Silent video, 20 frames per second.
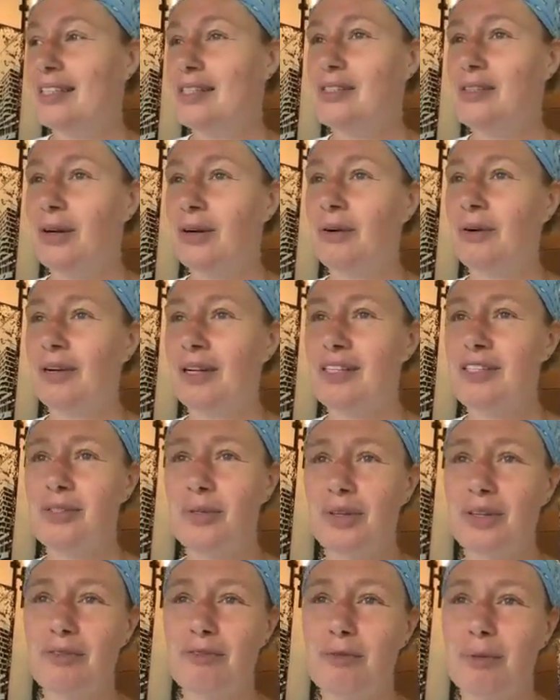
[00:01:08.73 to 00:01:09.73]
So it's
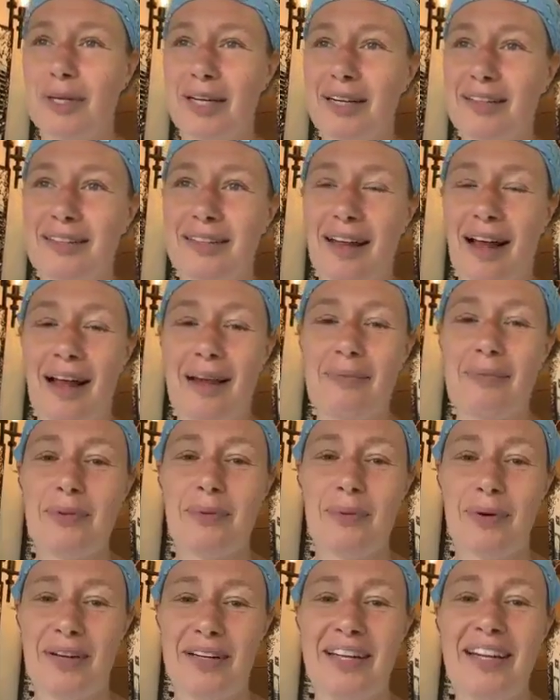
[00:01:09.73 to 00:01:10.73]
sort of weird that I'm
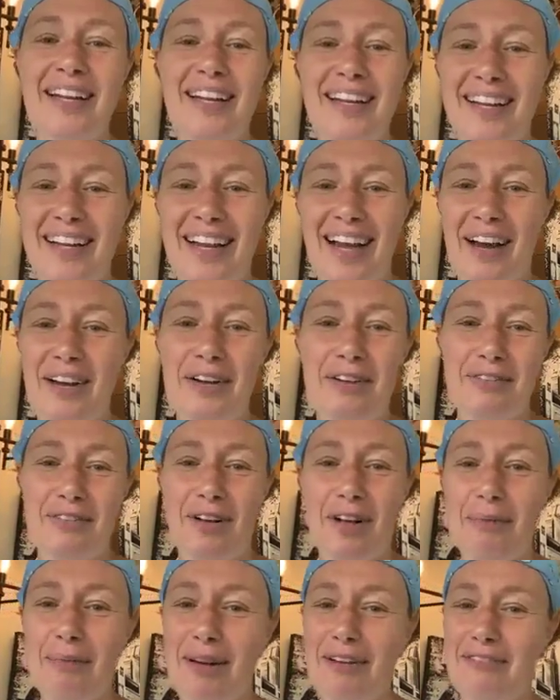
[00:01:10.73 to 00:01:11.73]
the one out of
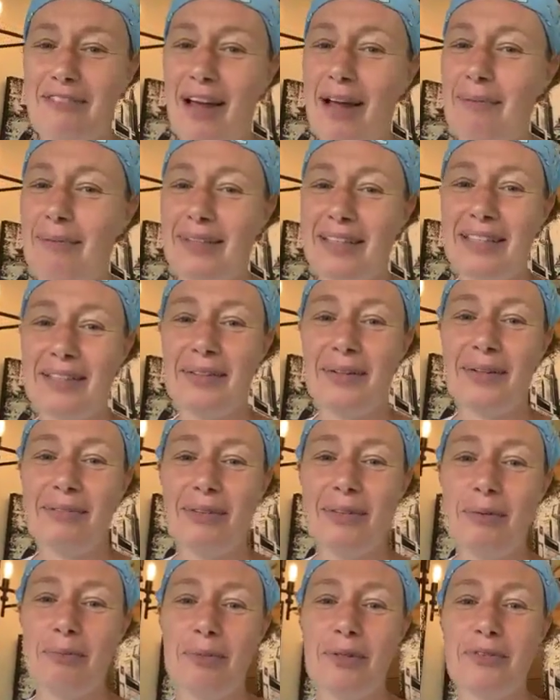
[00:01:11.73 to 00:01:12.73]
all my family
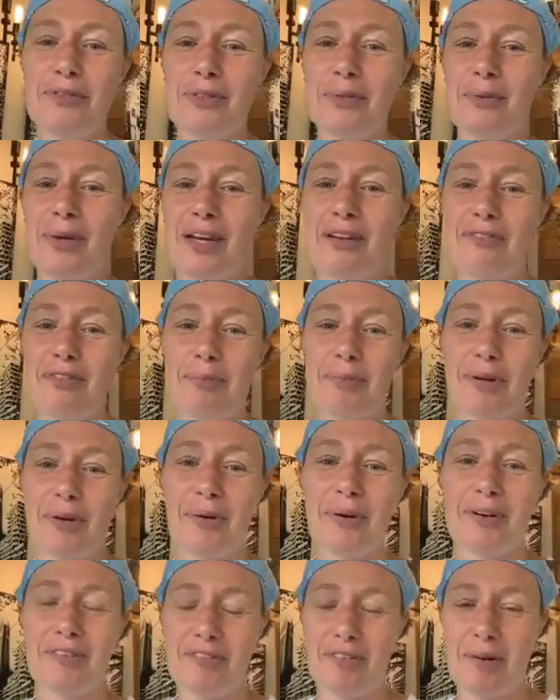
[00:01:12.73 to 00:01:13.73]
who moved away from
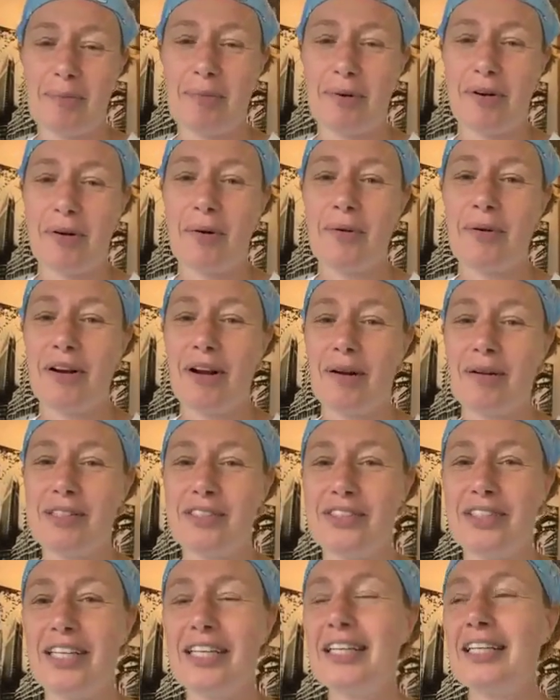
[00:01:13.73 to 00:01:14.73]
her home
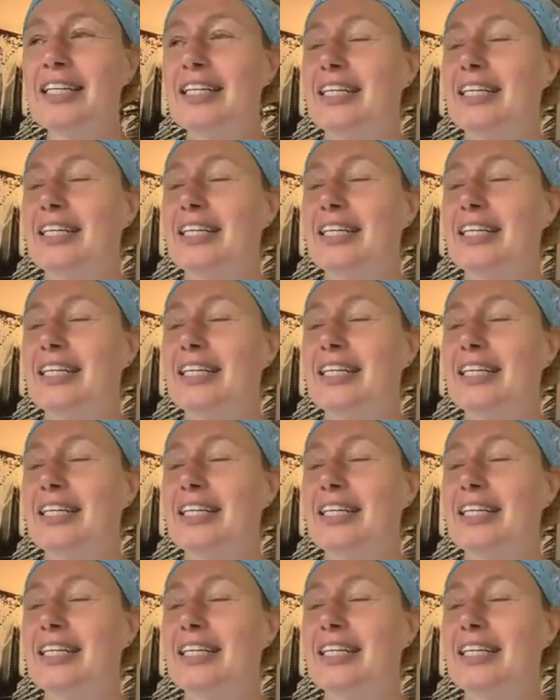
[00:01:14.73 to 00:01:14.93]
country.